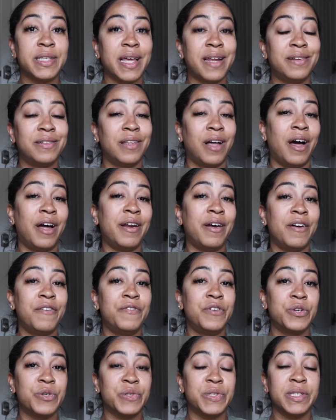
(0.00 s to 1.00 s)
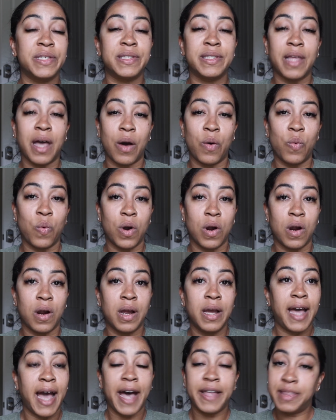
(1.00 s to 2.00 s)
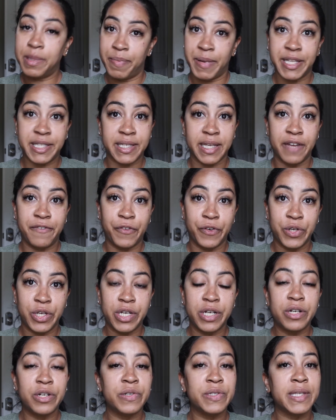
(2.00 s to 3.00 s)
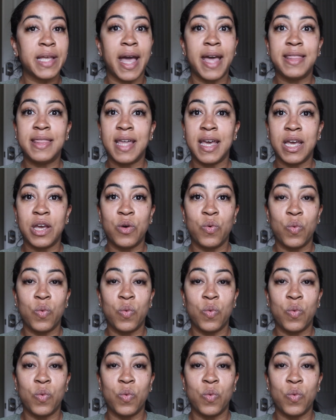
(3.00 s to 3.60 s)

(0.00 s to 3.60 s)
And a lot of nurses that were at the bedside for years and they